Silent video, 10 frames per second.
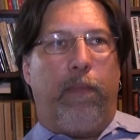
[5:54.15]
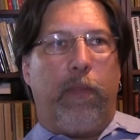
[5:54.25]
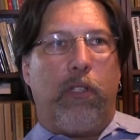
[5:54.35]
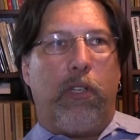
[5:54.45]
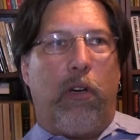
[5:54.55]

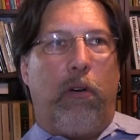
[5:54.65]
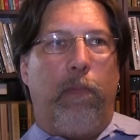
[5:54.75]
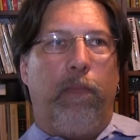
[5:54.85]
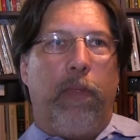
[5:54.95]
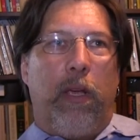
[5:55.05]

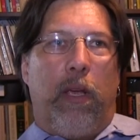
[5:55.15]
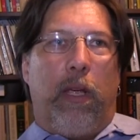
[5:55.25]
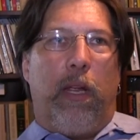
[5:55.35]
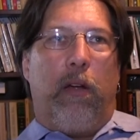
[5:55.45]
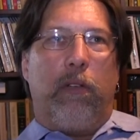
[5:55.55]
So
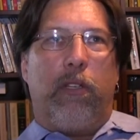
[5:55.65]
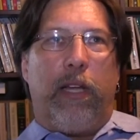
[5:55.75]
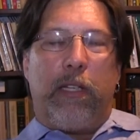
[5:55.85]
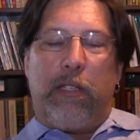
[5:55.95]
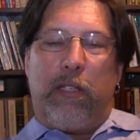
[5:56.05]

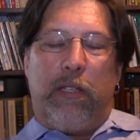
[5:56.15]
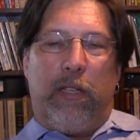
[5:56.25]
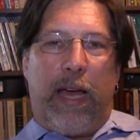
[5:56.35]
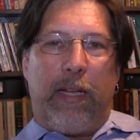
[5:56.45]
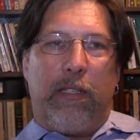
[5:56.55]

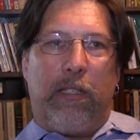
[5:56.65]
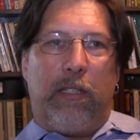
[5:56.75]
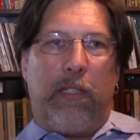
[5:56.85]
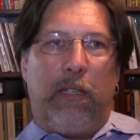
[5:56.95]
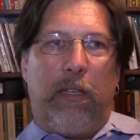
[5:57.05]

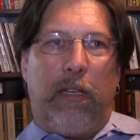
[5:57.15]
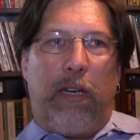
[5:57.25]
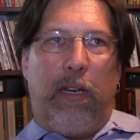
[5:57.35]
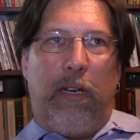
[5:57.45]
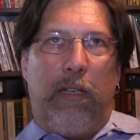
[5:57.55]
that's
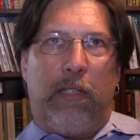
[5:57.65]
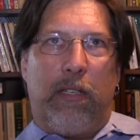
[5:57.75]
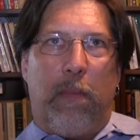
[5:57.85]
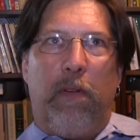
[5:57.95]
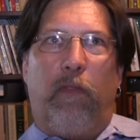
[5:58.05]

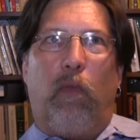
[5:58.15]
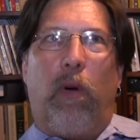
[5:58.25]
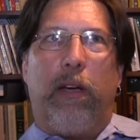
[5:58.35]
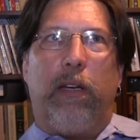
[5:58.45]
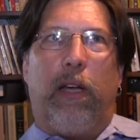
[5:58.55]
some of
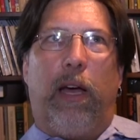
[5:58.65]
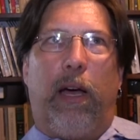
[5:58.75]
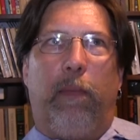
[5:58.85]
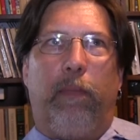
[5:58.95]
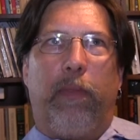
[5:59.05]
what,
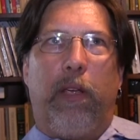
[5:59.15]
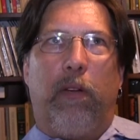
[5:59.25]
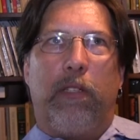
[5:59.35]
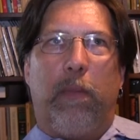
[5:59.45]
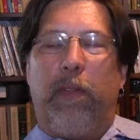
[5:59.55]

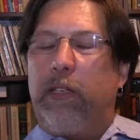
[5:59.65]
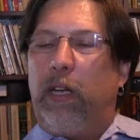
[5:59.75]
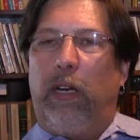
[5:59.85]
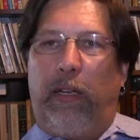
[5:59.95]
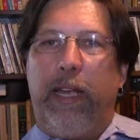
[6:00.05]
some of that's
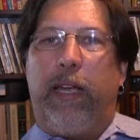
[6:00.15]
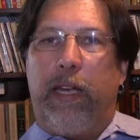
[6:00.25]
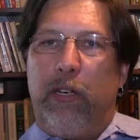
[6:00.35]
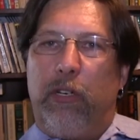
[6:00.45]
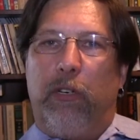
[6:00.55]
going to leak
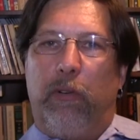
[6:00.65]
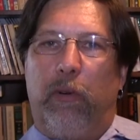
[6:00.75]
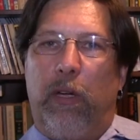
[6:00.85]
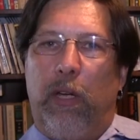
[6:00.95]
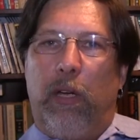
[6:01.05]

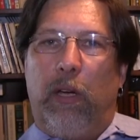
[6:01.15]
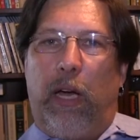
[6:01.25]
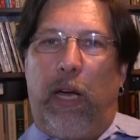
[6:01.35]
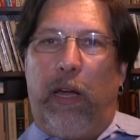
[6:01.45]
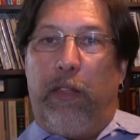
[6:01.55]
into
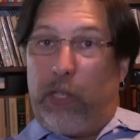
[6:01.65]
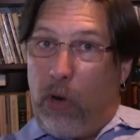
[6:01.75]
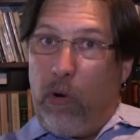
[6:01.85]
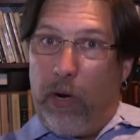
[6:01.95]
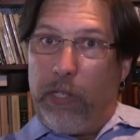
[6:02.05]
this
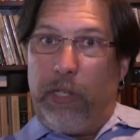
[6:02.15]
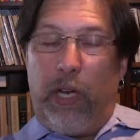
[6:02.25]
course.